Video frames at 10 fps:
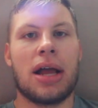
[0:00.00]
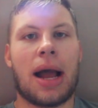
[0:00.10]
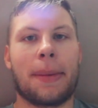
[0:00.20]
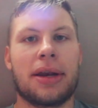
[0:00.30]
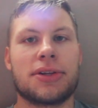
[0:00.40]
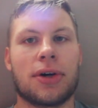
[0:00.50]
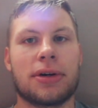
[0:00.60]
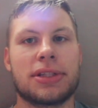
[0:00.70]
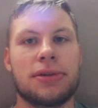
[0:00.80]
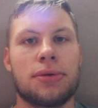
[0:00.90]
I'm gonna
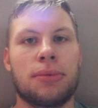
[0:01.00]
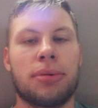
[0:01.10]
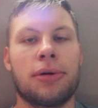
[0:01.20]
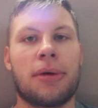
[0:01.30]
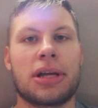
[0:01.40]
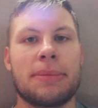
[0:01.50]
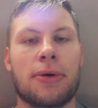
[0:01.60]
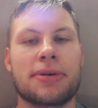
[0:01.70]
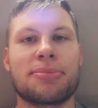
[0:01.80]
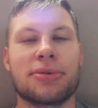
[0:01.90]
talk to Blue Monkey
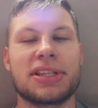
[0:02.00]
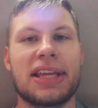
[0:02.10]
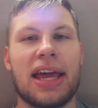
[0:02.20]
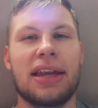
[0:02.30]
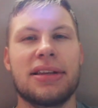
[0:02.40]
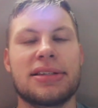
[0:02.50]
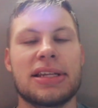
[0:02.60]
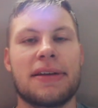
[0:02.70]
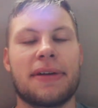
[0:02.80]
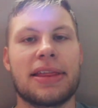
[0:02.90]
Motorsports again,
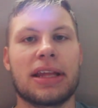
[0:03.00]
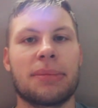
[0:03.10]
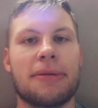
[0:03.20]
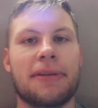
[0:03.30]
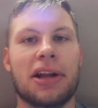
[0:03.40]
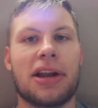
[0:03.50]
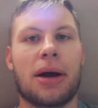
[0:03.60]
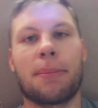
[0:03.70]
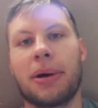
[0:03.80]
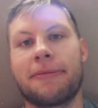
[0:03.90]
see if anything can be figured
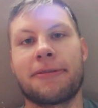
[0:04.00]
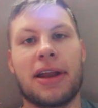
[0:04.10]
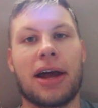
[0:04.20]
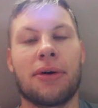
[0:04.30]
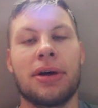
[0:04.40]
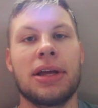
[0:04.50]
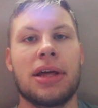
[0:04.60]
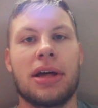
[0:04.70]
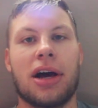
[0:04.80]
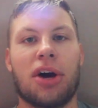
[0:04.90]
out. But for now,
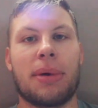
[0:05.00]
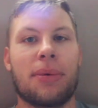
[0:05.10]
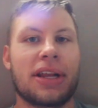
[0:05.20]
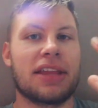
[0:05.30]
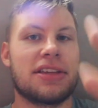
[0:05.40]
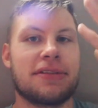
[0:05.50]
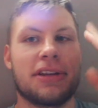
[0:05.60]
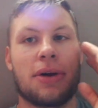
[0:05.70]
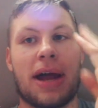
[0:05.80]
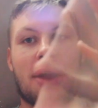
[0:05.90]
I want to get this
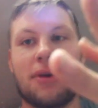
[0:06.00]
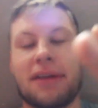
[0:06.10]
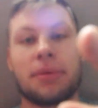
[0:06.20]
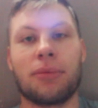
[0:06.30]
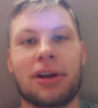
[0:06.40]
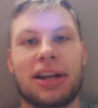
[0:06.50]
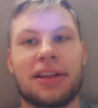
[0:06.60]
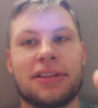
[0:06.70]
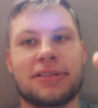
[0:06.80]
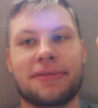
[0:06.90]
video out. I've been working
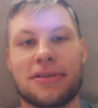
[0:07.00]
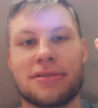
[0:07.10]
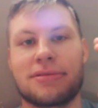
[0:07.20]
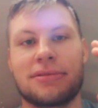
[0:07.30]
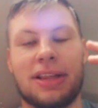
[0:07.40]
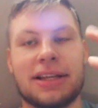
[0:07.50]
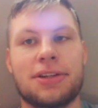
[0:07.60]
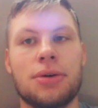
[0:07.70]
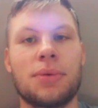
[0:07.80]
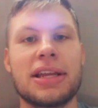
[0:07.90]
on this for like
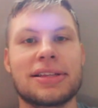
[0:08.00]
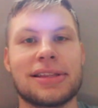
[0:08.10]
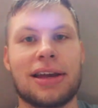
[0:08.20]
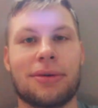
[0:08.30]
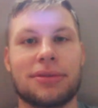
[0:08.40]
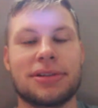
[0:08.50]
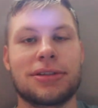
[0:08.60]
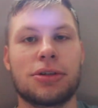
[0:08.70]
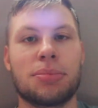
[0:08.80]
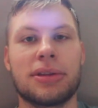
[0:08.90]
2 weeks now. This
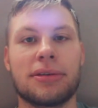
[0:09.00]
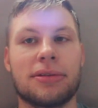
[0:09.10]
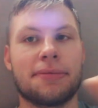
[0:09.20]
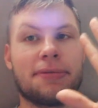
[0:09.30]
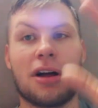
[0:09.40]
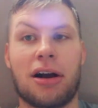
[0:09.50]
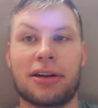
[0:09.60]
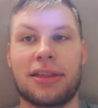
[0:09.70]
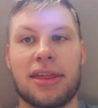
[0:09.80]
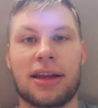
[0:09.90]
stupid little
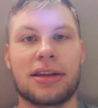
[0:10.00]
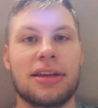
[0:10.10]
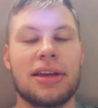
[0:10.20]
vlog thing.